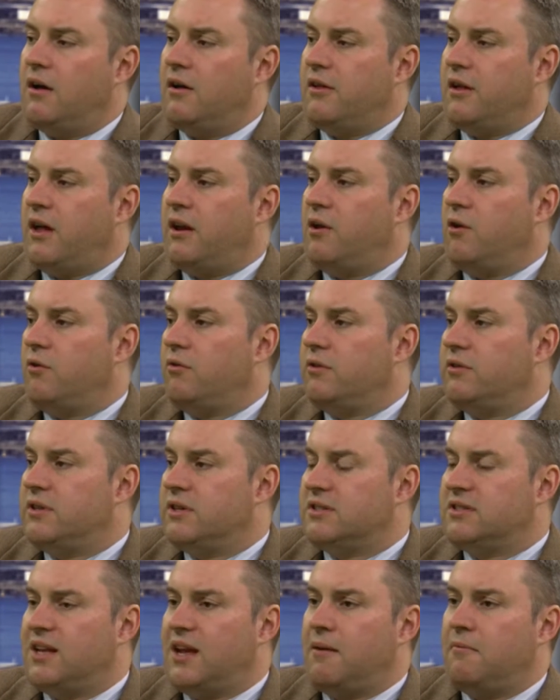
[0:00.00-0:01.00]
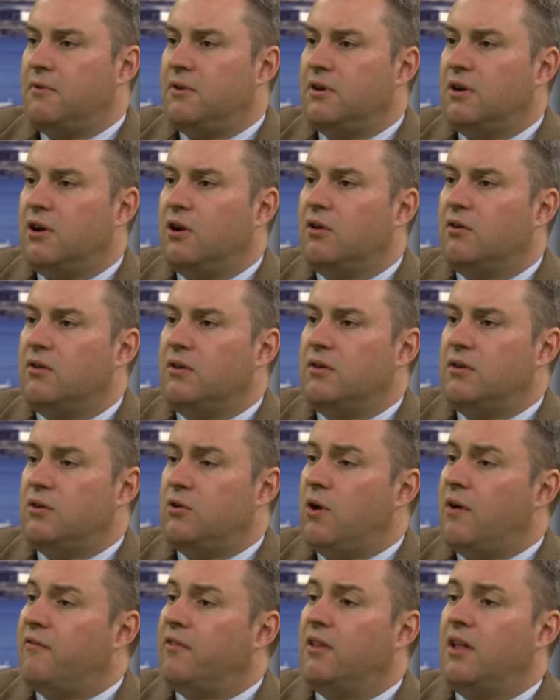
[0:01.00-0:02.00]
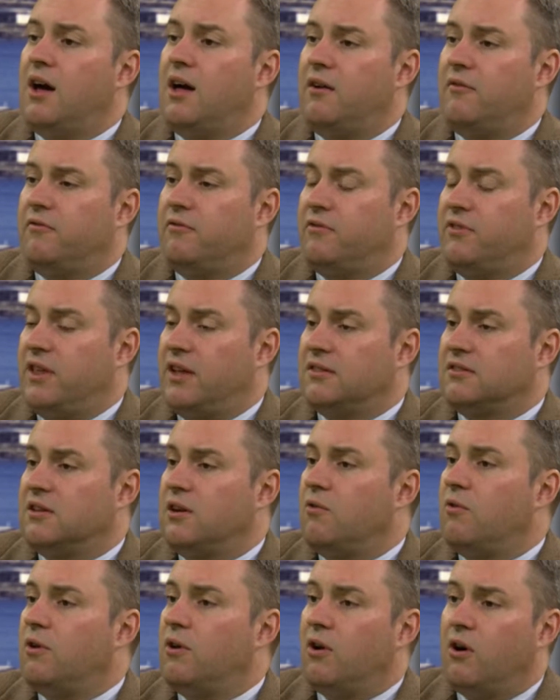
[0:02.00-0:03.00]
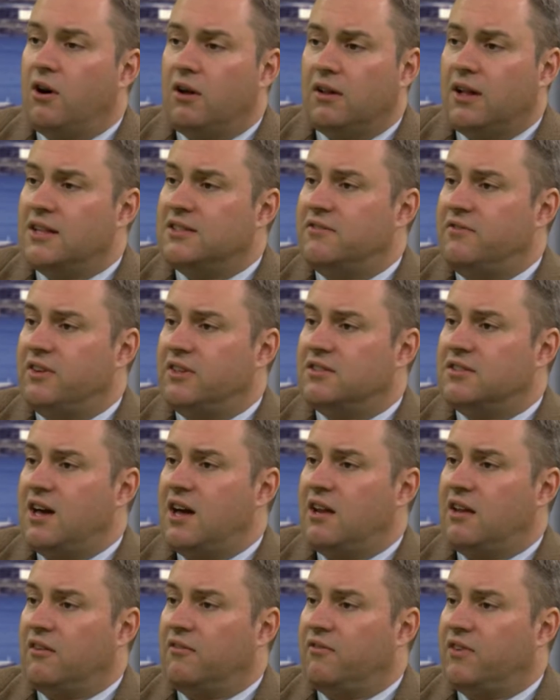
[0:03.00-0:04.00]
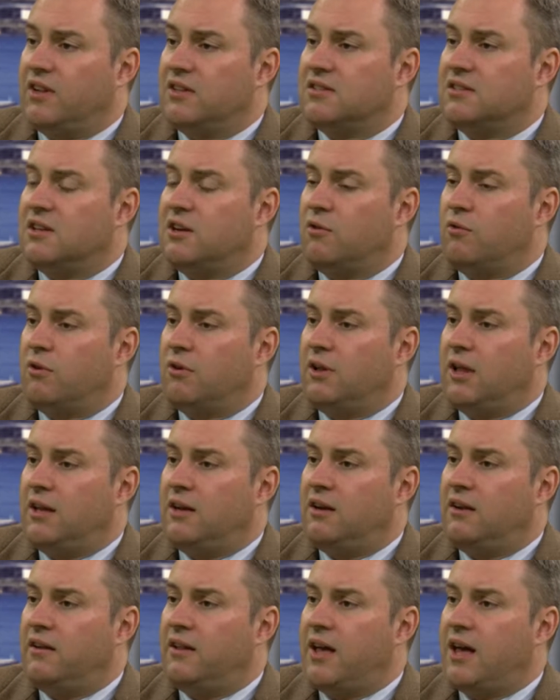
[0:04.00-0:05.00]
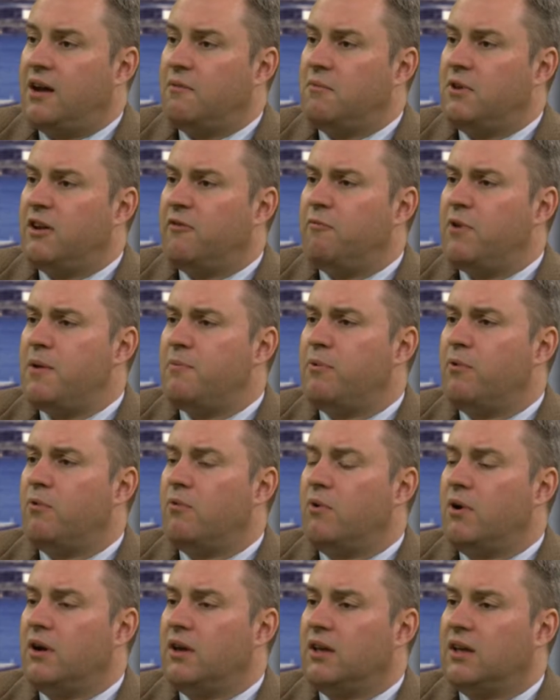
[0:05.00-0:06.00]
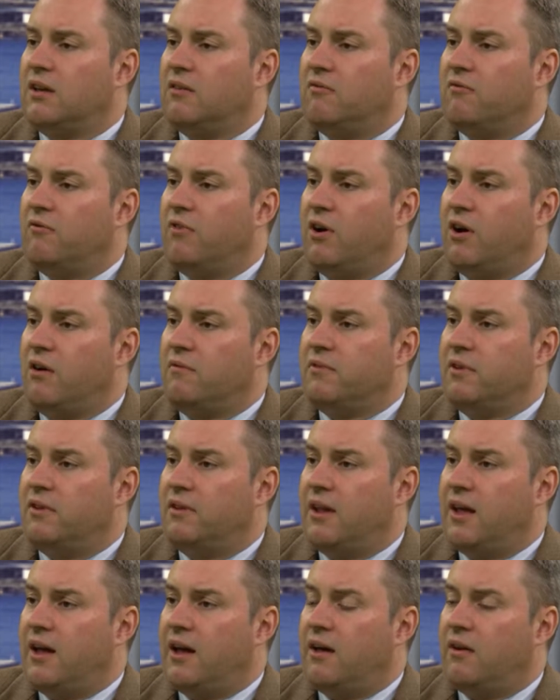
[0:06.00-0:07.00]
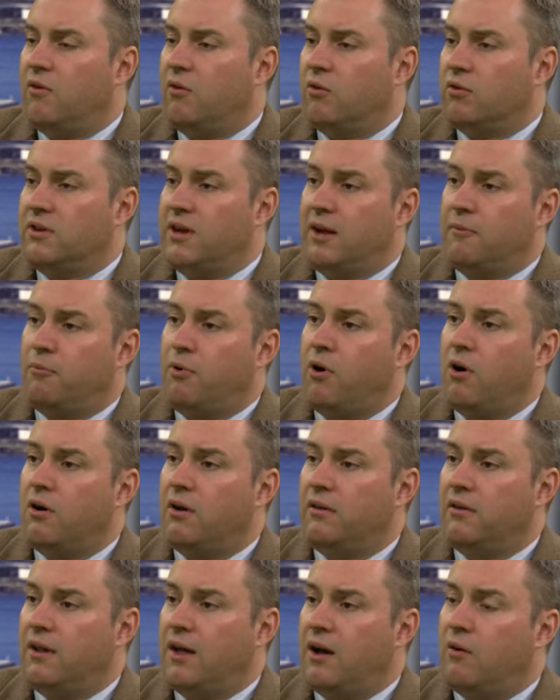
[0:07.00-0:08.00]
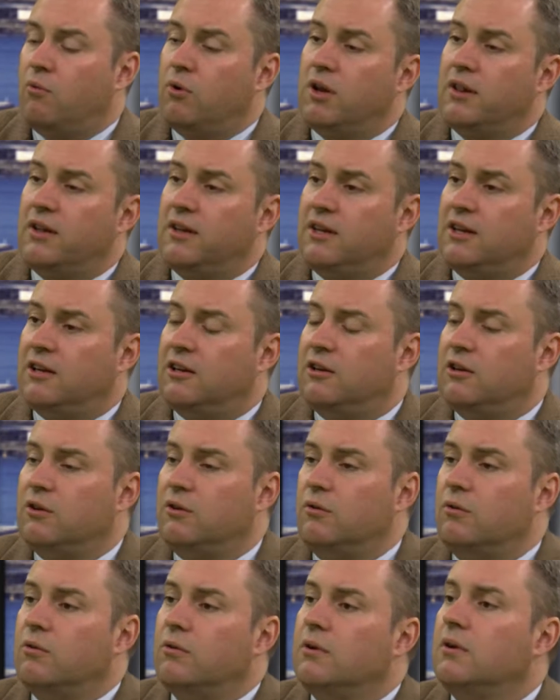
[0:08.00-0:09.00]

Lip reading: I know this time of year you have a lot of things going on, lots of exciting events that are related to that. I mean, if people want to get involved in that or take part in that, what do they need to do?